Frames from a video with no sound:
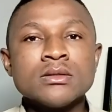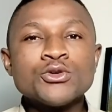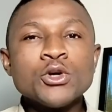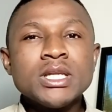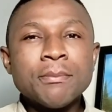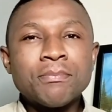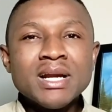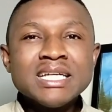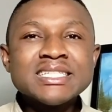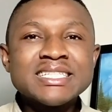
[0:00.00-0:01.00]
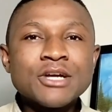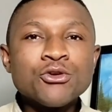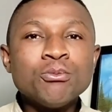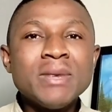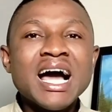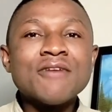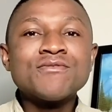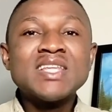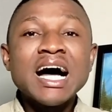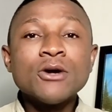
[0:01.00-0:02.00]
So in the places that you may
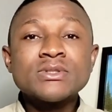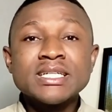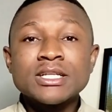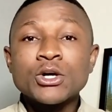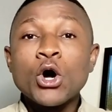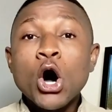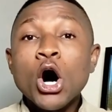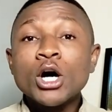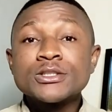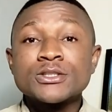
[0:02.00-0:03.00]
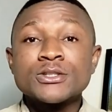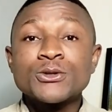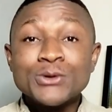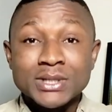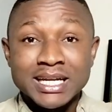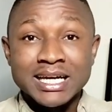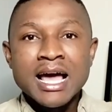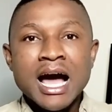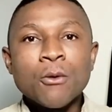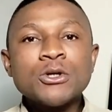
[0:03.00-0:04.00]
have doubted God's
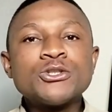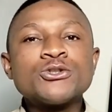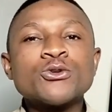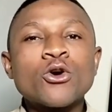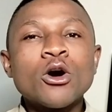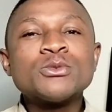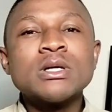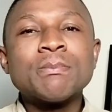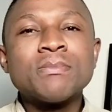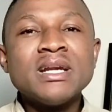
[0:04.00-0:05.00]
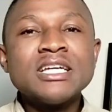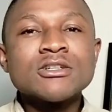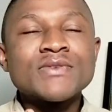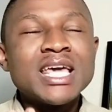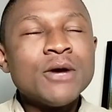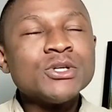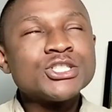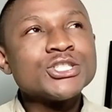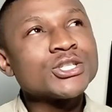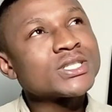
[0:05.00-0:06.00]
goodness, I want you to come to a place of hearing
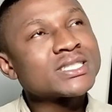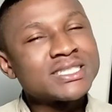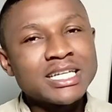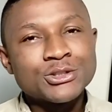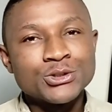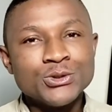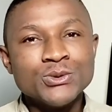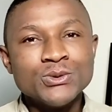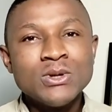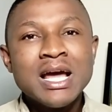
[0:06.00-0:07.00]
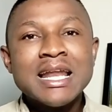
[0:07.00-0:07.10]
Jesus say to you,